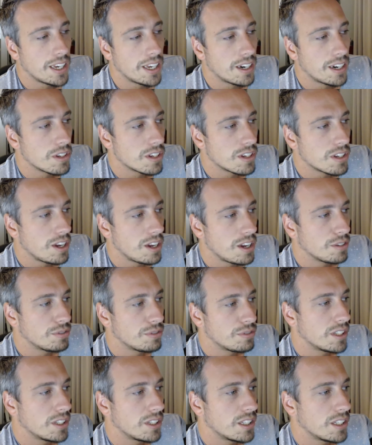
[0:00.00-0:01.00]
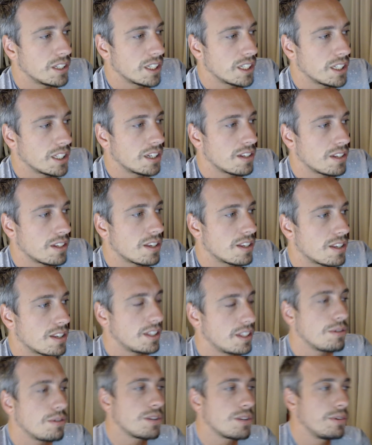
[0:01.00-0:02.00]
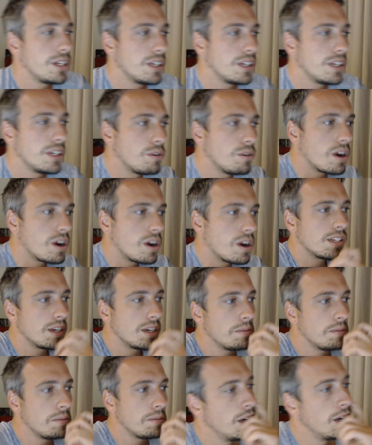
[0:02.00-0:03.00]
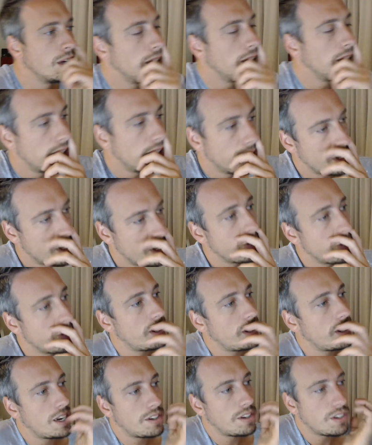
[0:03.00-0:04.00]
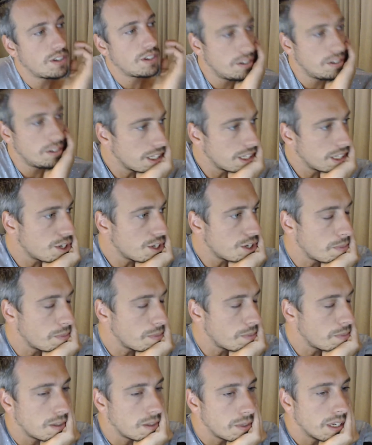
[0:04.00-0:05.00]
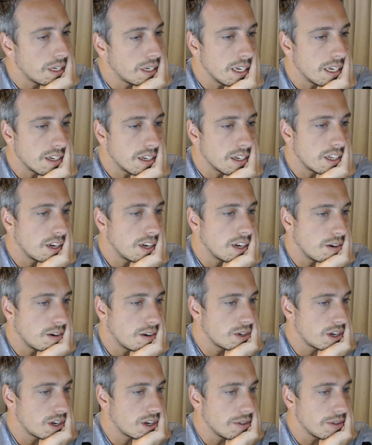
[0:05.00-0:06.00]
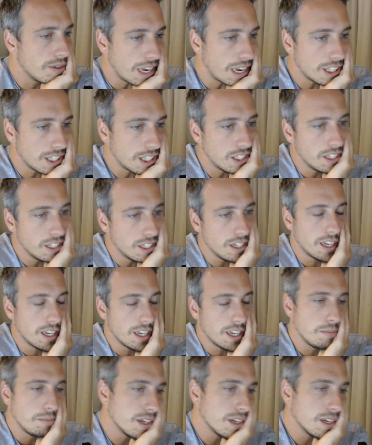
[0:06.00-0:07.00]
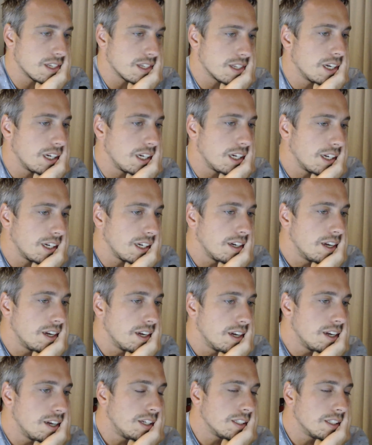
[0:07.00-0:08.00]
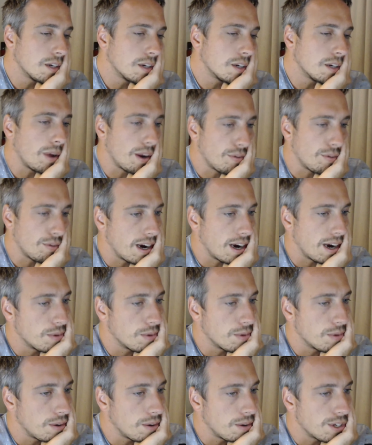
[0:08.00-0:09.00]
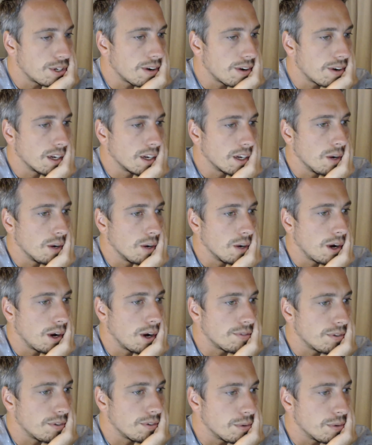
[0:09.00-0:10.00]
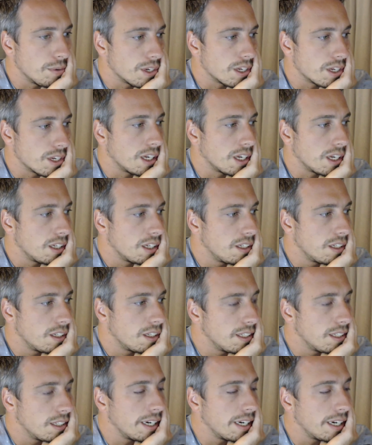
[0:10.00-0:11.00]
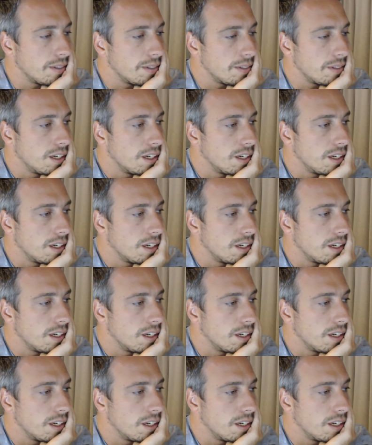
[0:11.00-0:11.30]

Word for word: That was a lot of fun. I think that was a really cool concept. It's also really smart because you know there was always action near the end because the qualifier would always try to go off if he was down.